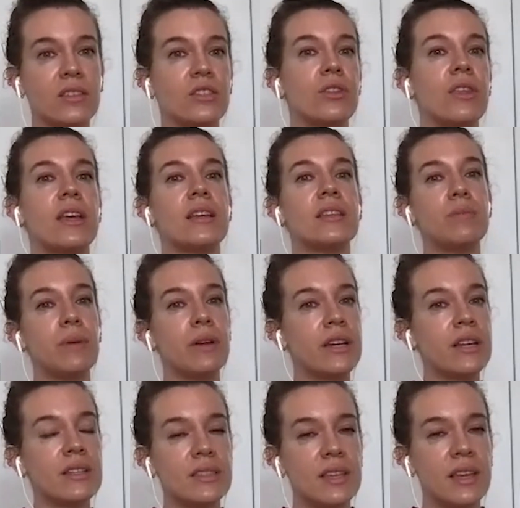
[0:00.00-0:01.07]
Do they
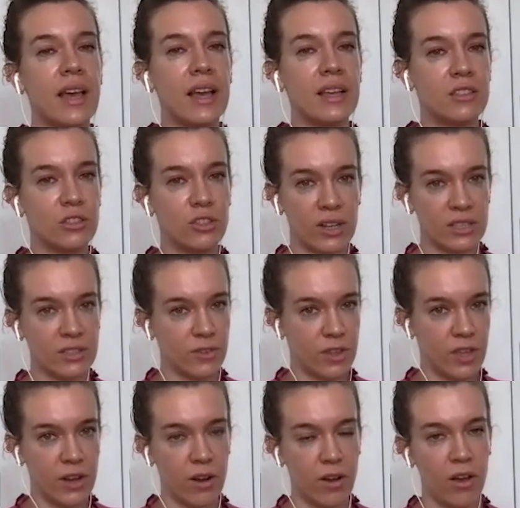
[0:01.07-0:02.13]
experience it as stressful
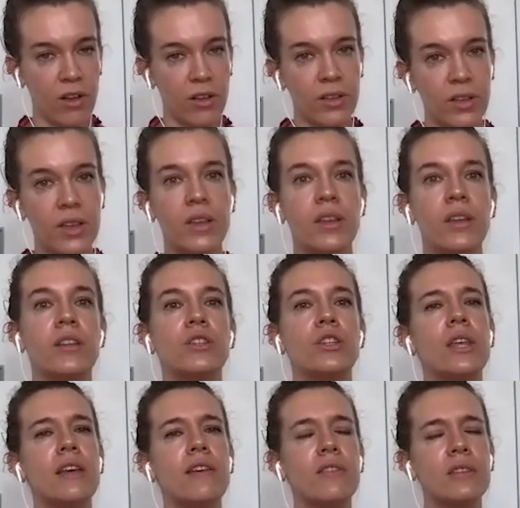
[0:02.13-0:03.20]
at all? Do
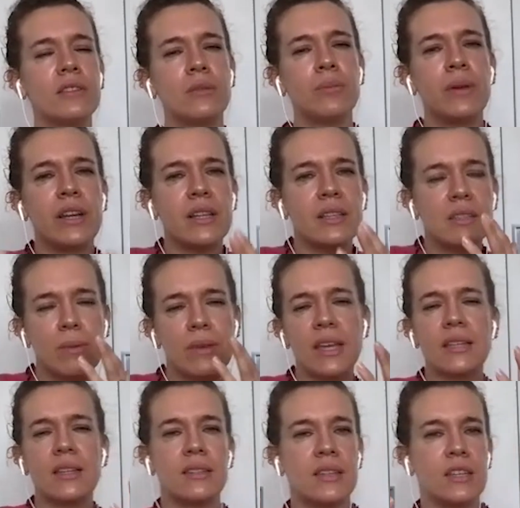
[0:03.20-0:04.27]
they experience
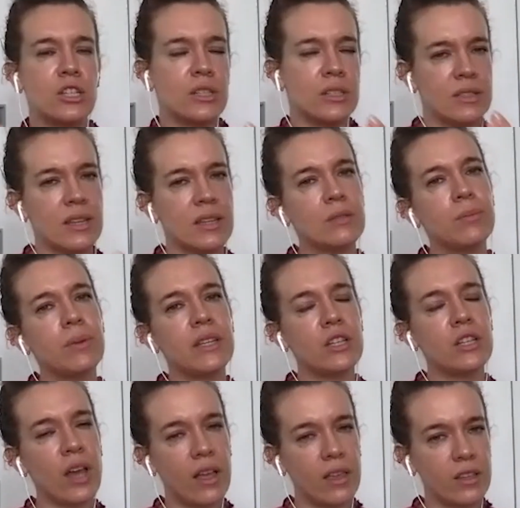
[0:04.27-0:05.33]
making decisions as being
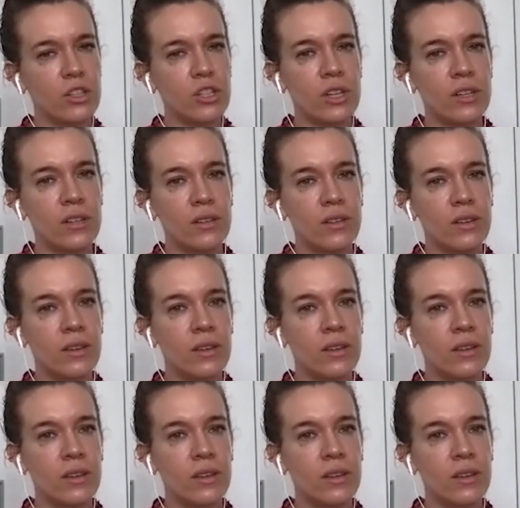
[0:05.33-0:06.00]
challenging?